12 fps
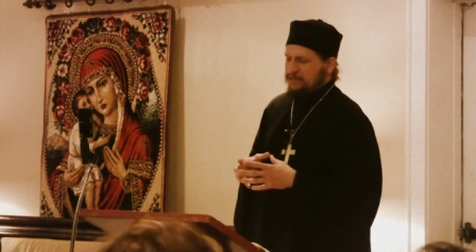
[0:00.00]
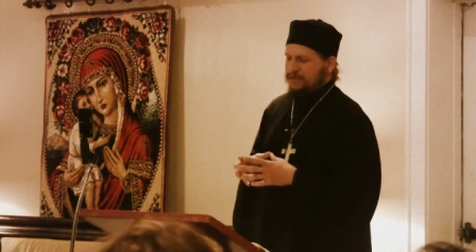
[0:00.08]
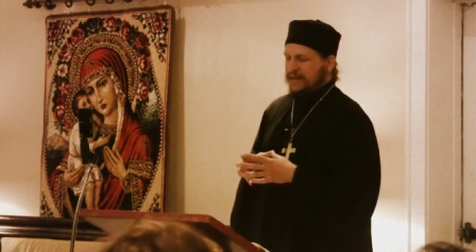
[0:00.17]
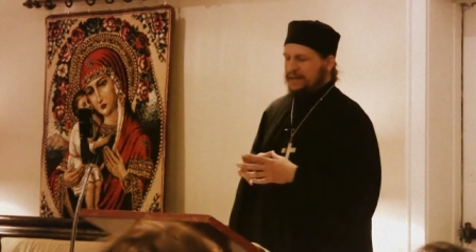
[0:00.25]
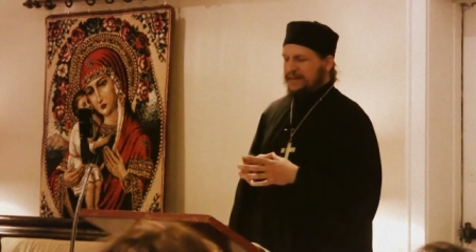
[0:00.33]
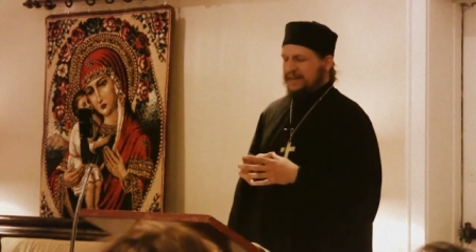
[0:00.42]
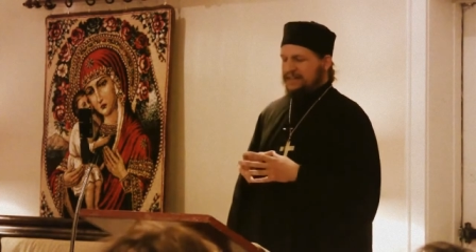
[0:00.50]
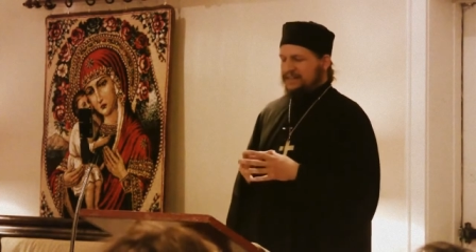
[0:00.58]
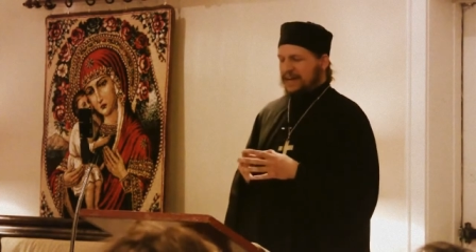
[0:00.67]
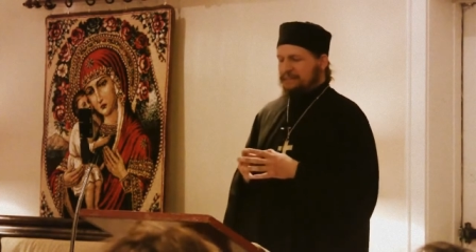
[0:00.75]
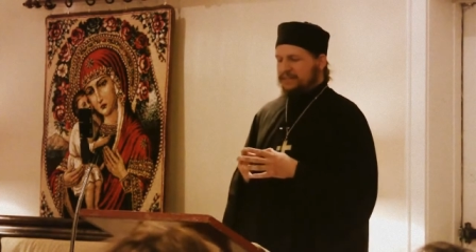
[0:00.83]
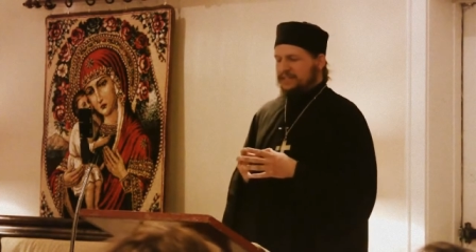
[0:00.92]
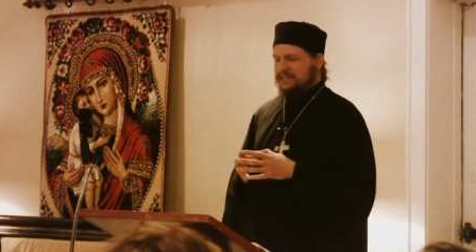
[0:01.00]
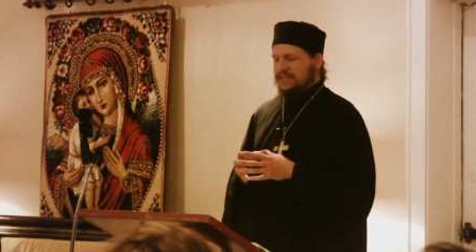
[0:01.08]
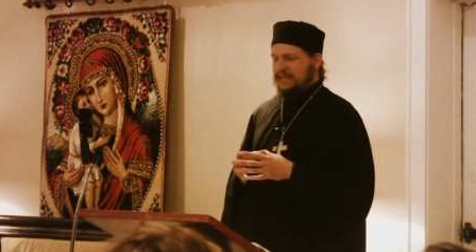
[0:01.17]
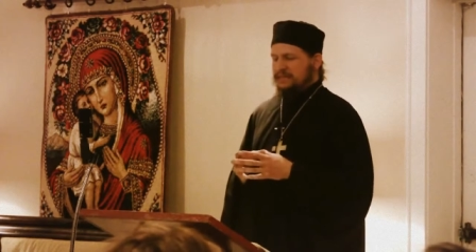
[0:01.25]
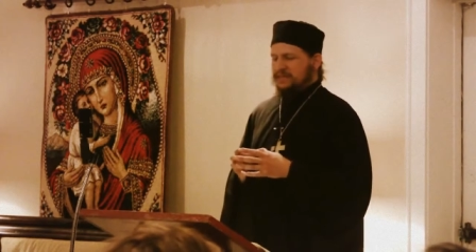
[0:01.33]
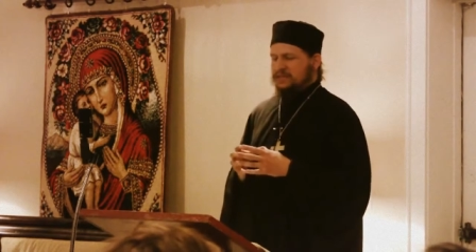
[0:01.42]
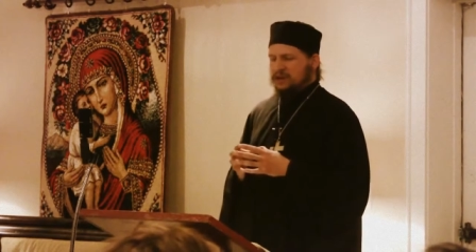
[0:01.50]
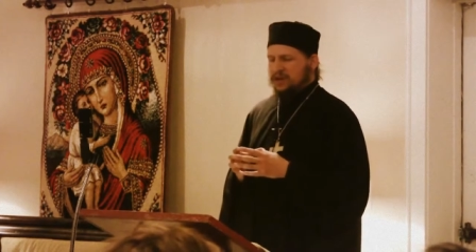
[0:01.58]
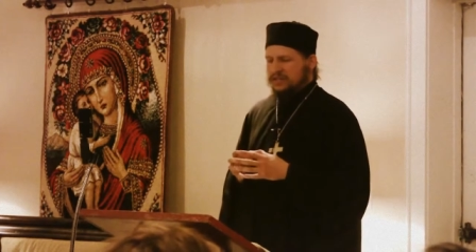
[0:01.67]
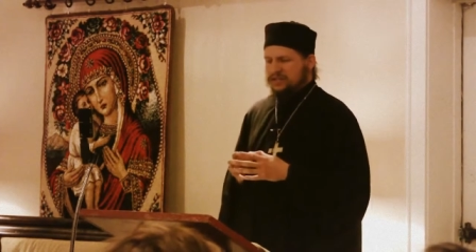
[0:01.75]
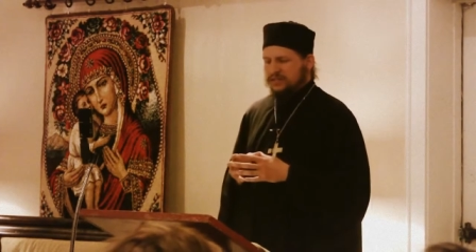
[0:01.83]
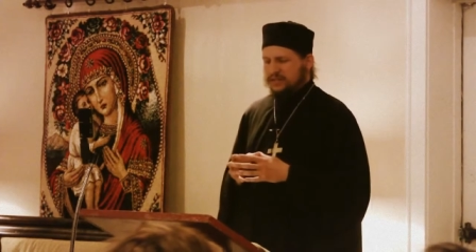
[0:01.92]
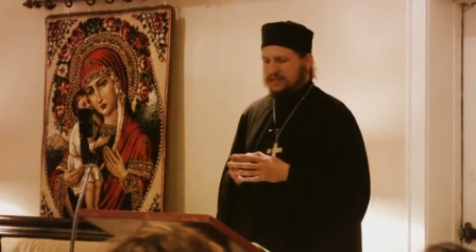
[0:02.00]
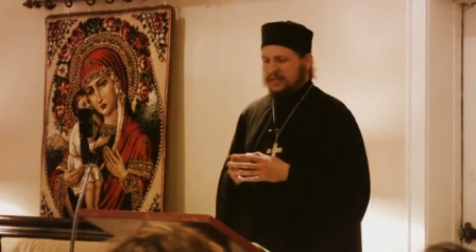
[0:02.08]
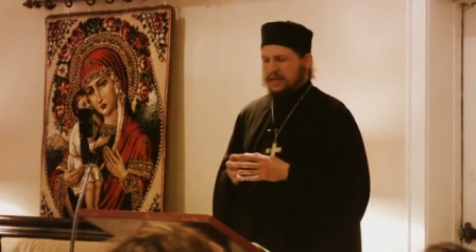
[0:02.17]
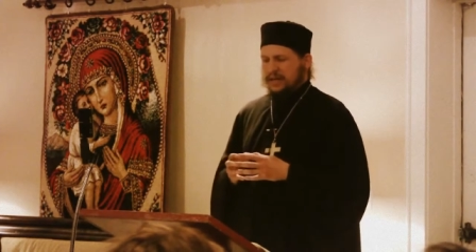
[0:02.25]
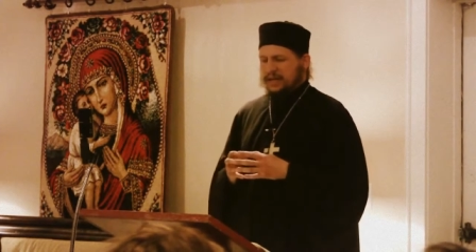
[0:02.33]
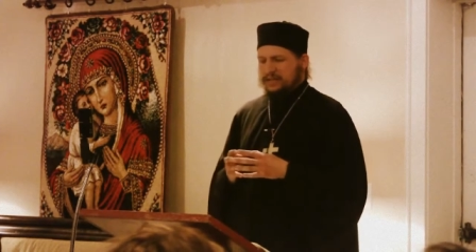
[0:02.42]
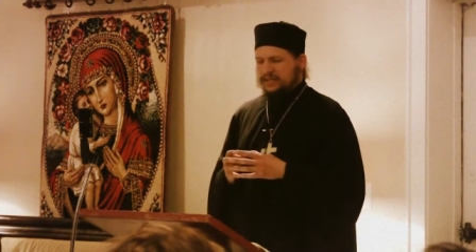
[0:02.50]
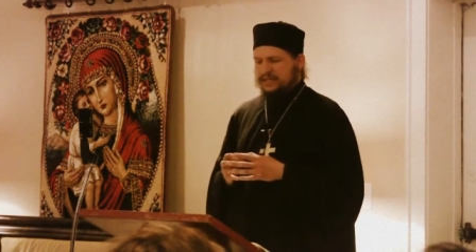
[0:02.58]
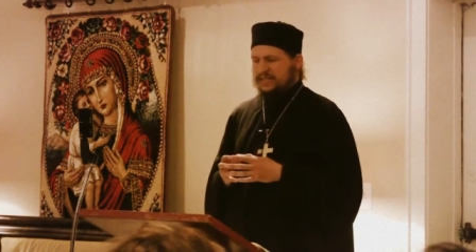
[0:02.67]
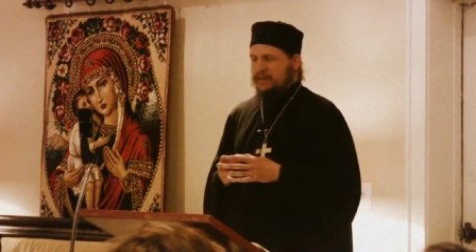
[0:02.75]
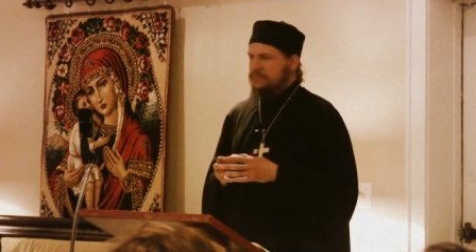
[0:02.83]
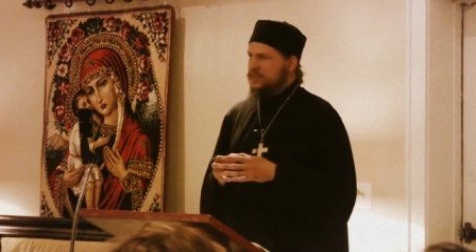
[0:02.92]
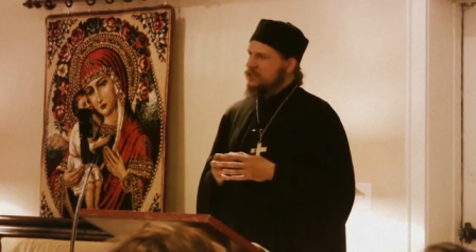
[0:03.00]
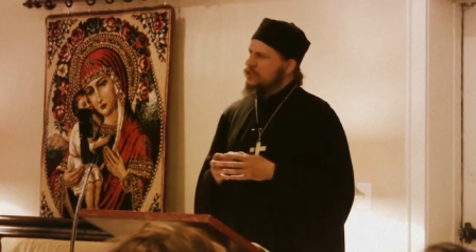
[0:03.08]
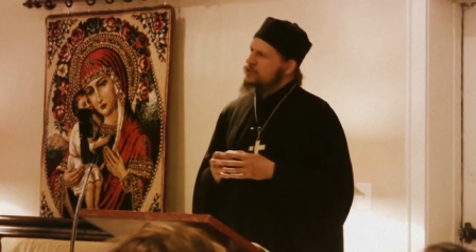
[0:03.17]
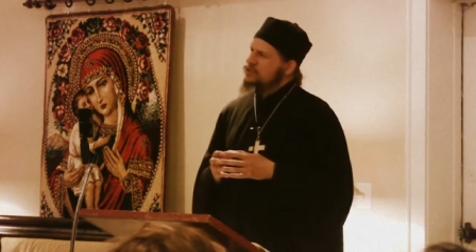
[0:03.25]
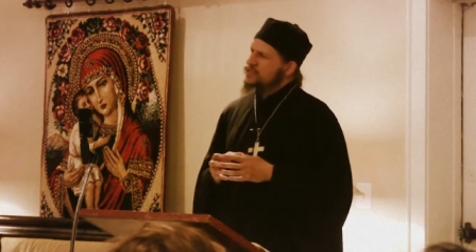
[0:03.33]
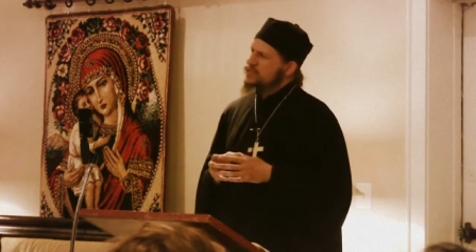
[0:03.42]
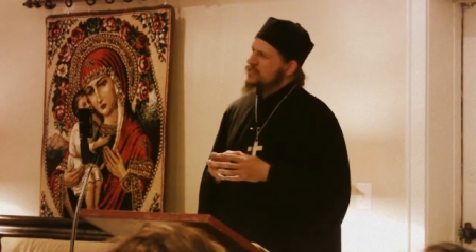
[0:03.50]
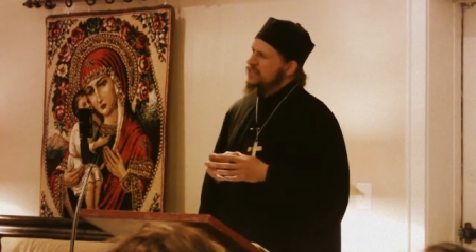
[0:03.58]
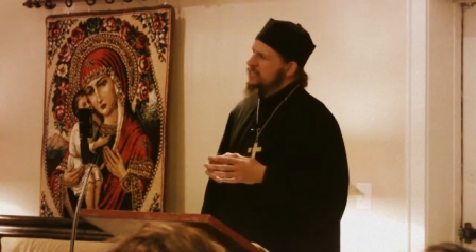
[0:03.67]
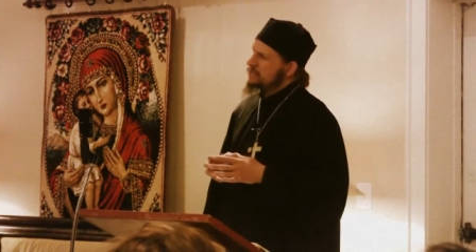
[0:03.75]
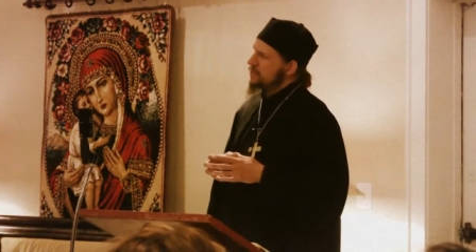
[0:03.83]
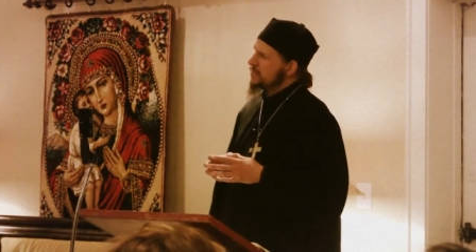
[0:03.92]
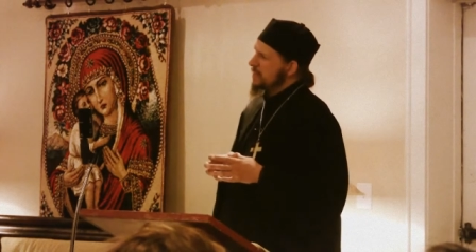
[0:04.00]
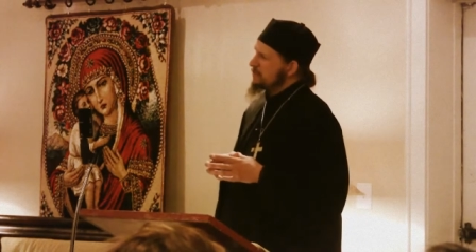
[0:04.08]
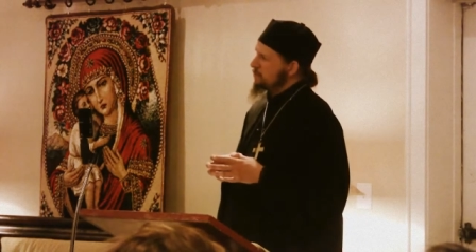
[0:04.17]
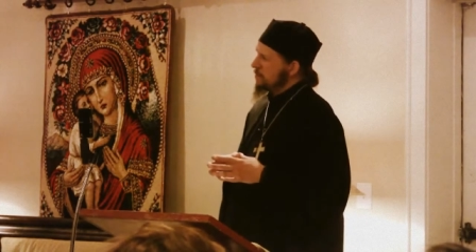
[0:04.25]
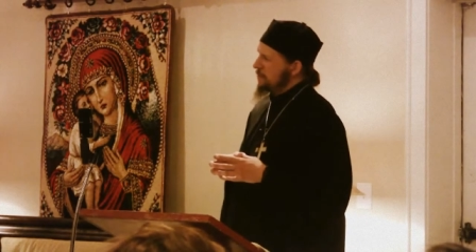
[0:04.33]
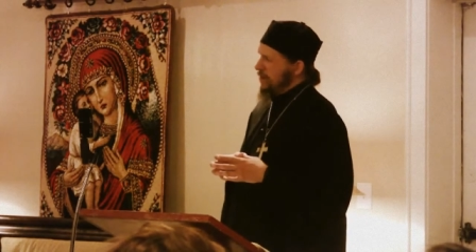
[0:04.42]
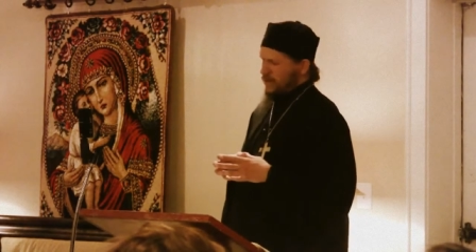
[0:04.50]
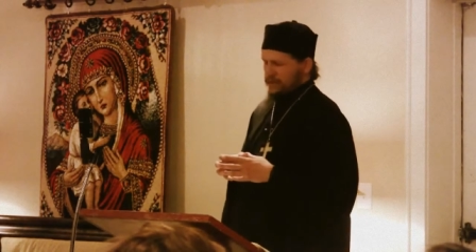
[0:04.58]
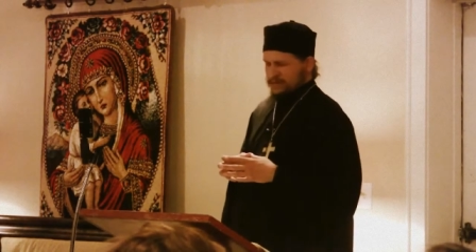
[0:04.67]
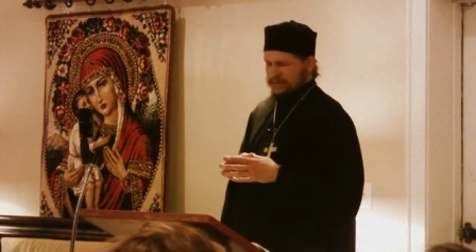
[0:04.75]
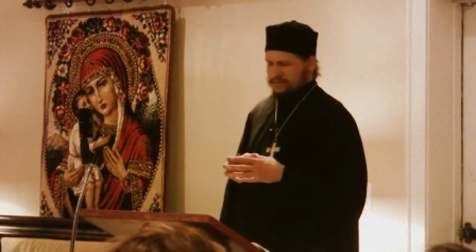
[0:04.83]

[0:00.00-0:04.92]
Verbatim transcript: Finally, I stopped in a state of exhaustion, and then something Costa said to me came to my mind.